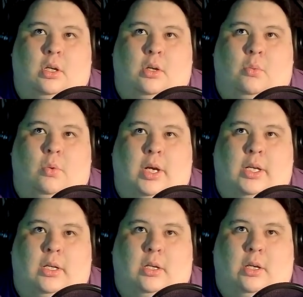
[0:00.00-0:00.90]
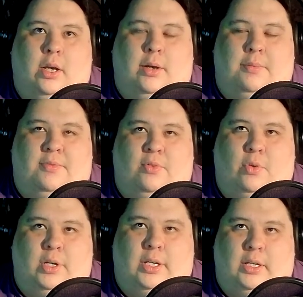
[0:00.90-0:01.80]
what
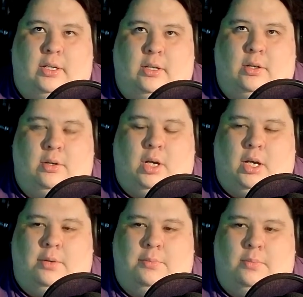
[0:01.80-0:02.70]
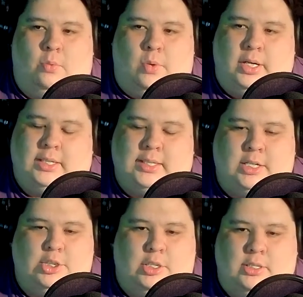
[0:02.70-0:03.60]
affording, uh, um, what
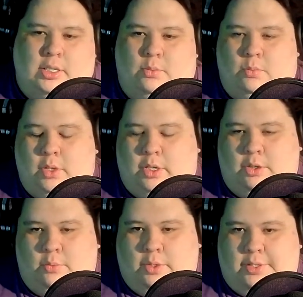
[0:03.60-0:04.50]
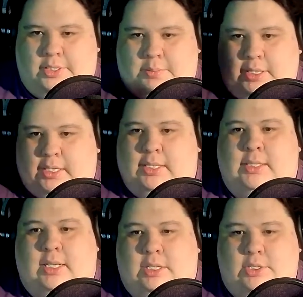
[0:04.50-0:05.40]
extensions and what goodwill is being
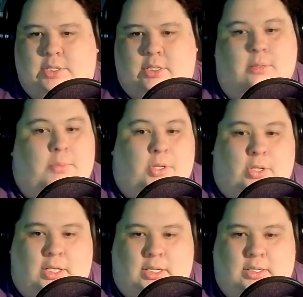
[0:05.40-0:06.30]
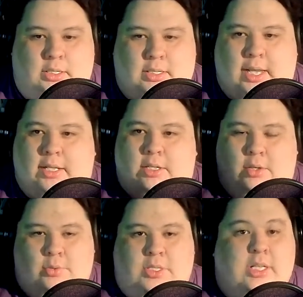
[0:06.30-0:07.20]
extended to the communities that
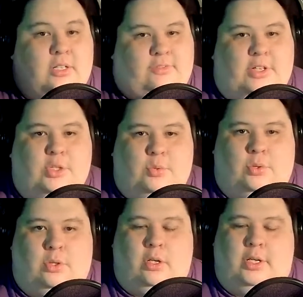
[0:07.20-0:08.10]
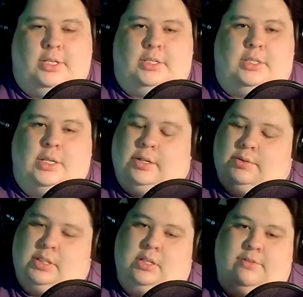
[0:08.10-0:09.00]
those individual artists and
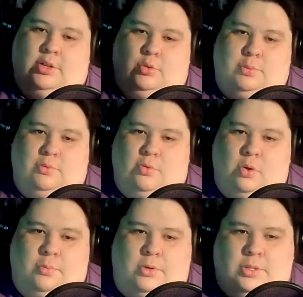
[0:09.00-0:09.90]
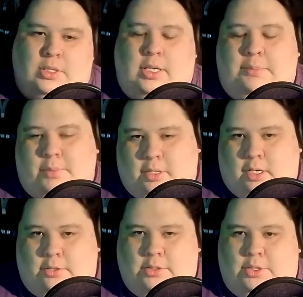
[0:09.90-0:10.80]
those individual performers
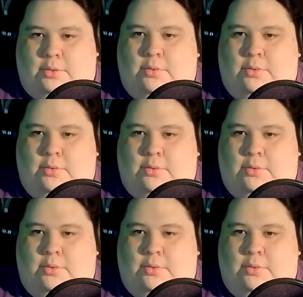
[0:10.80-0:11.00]
belong to.